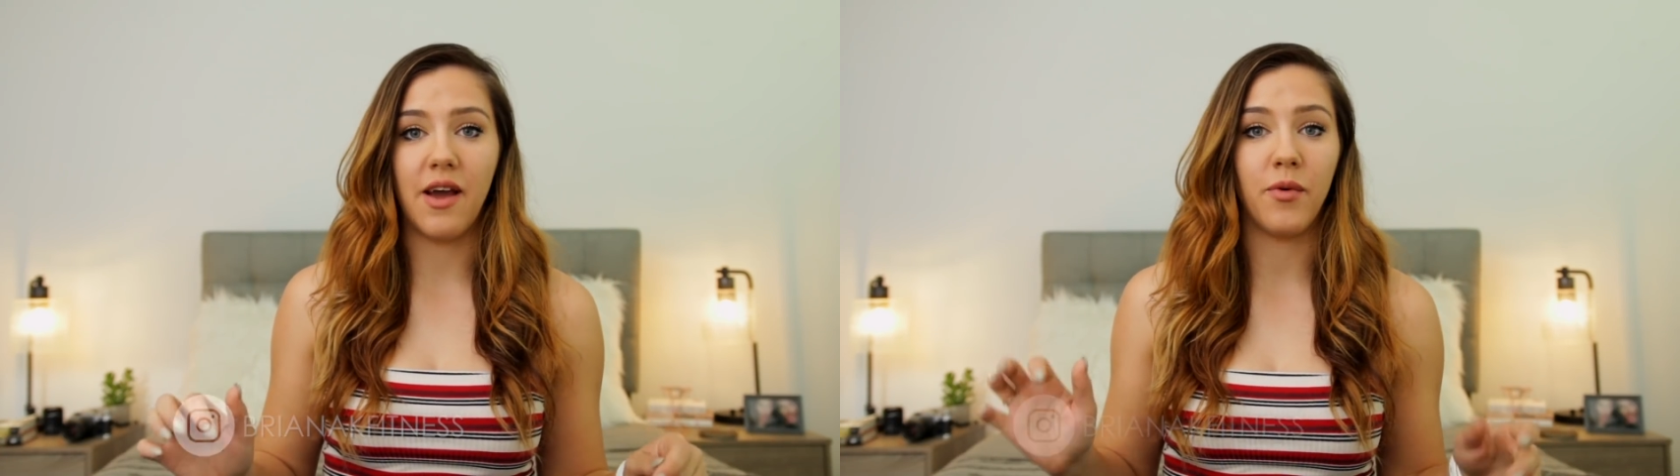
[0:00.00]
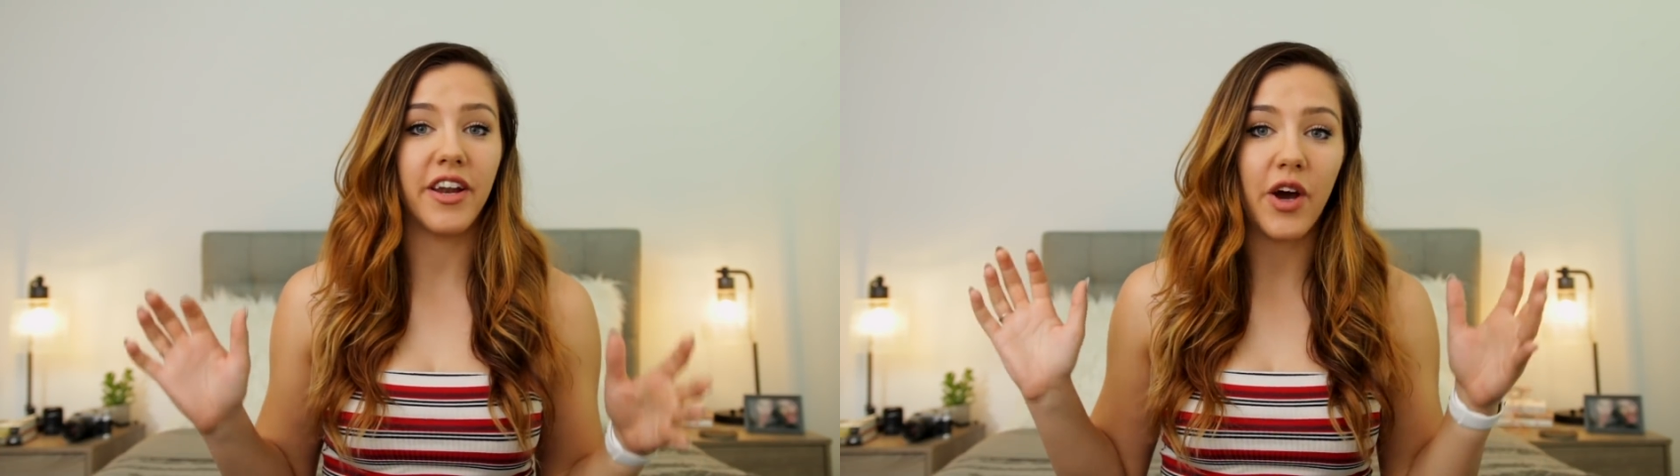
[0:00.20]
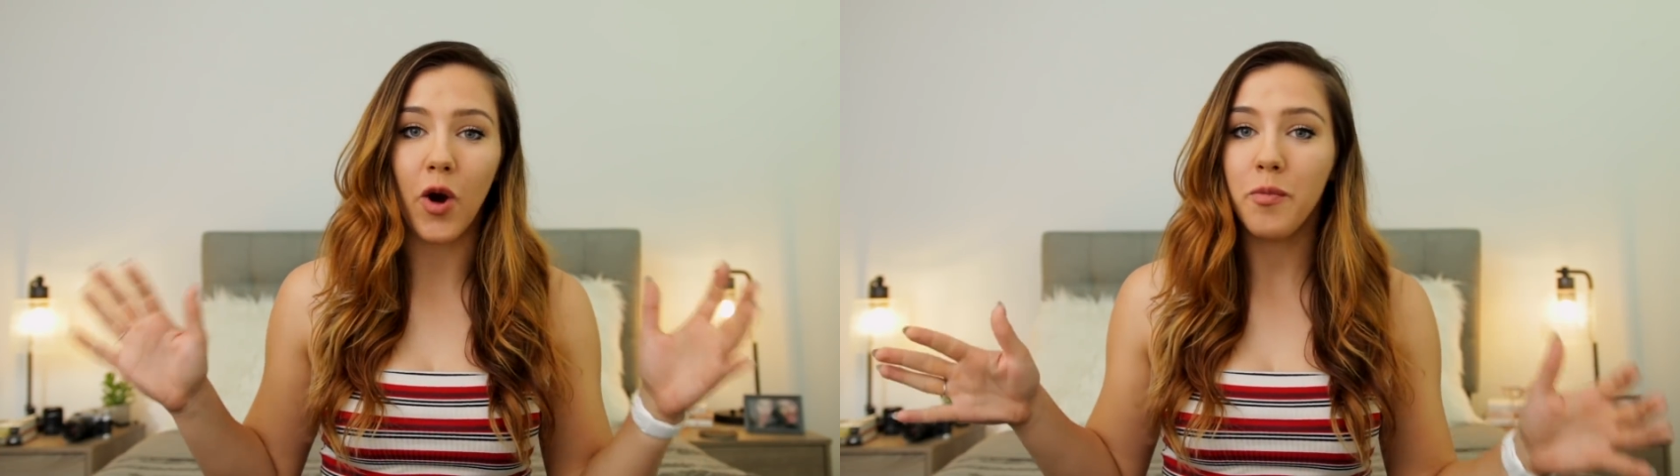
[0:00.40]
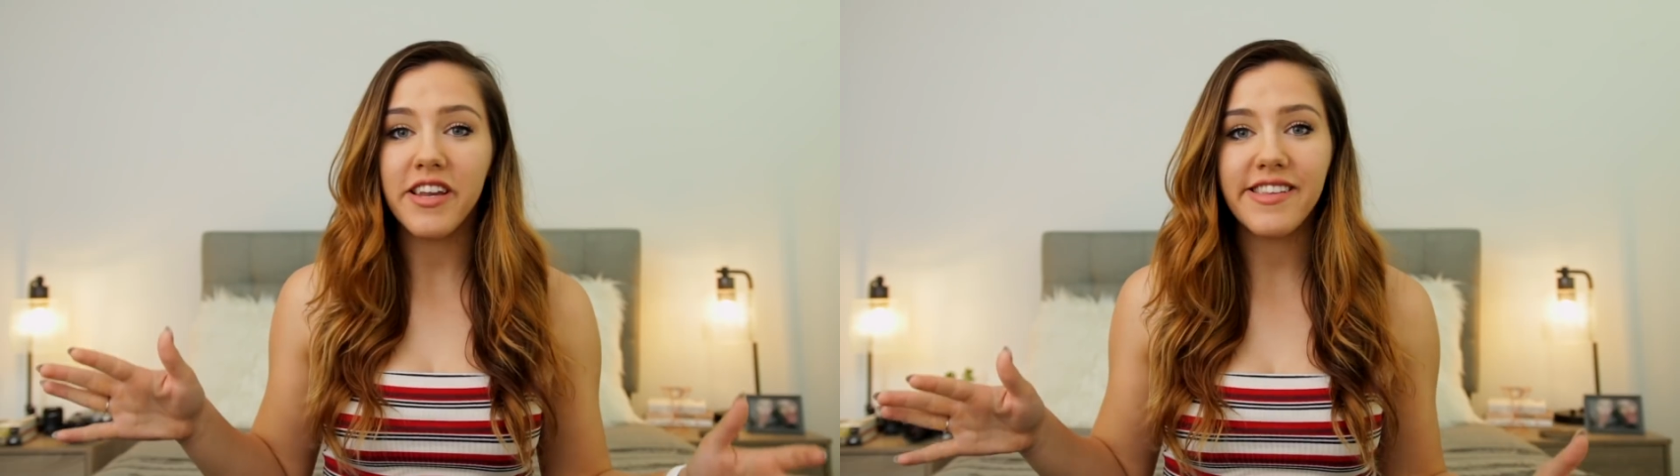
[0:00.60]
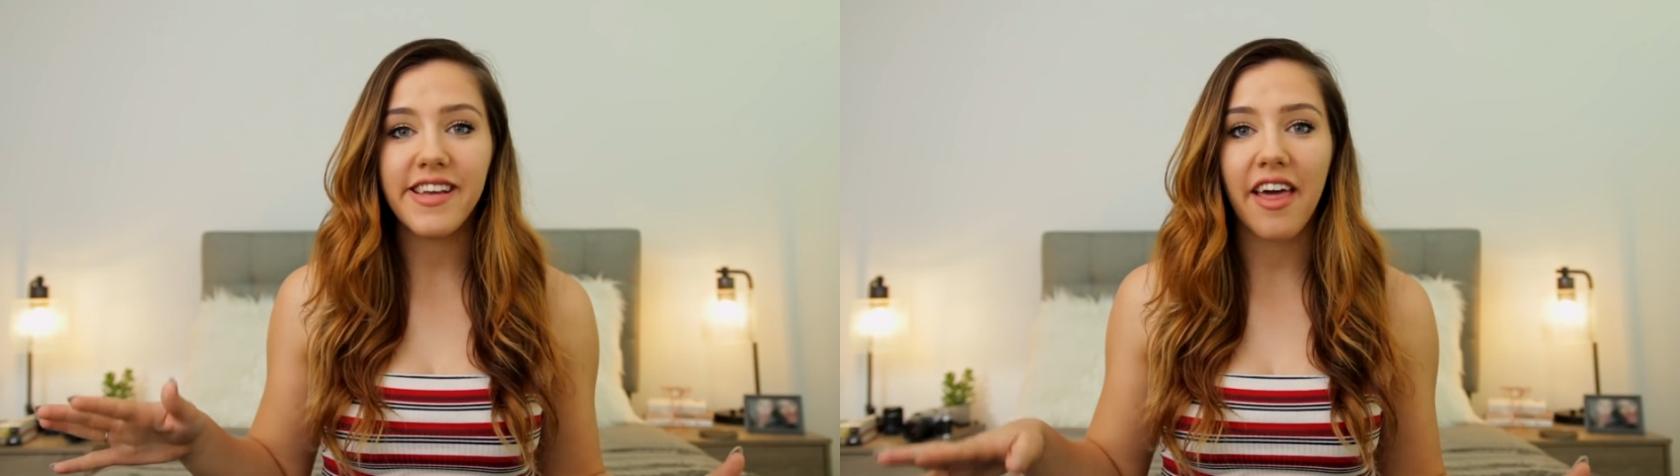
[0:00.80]
and we're gonna open
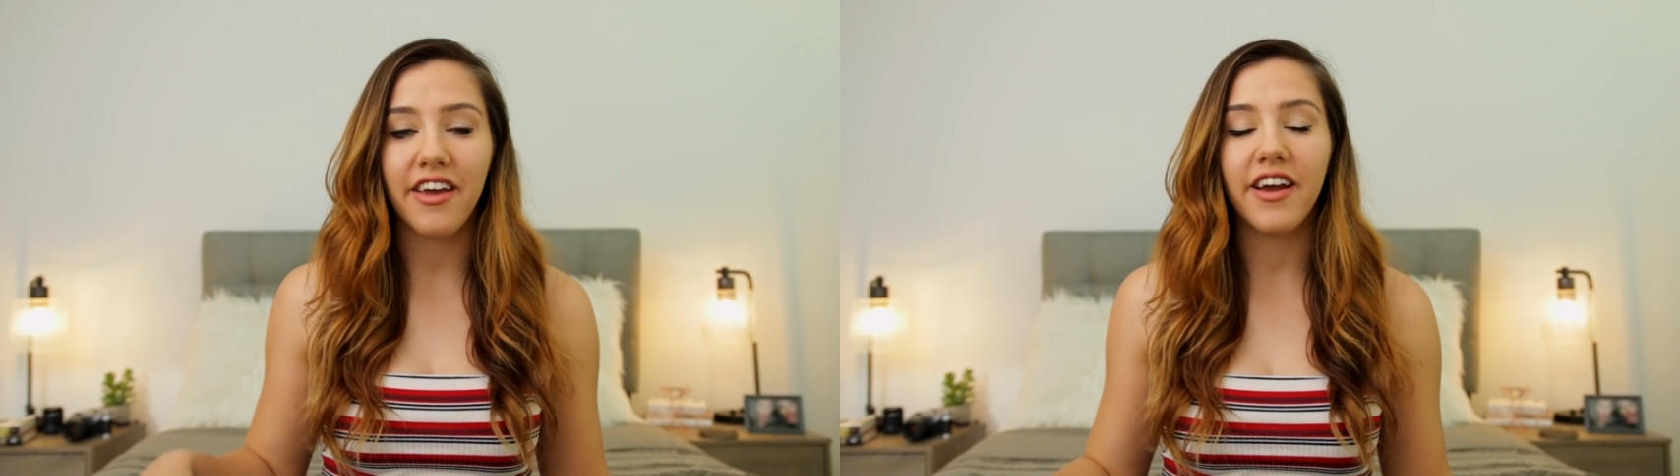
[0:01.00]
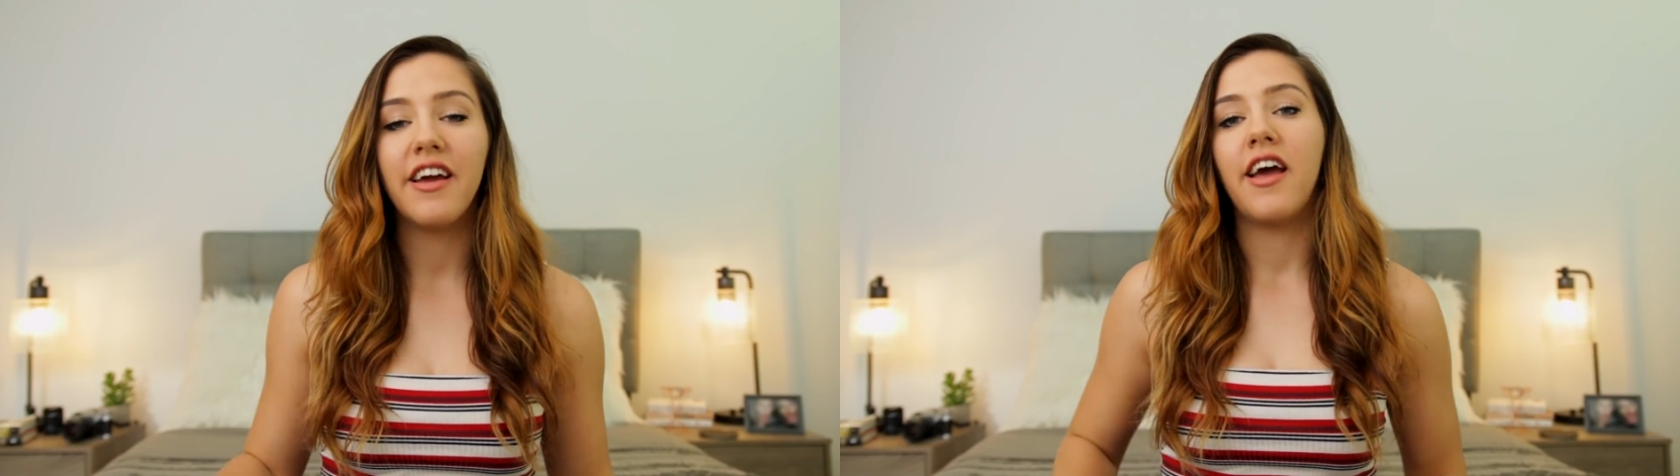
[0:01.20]
it together.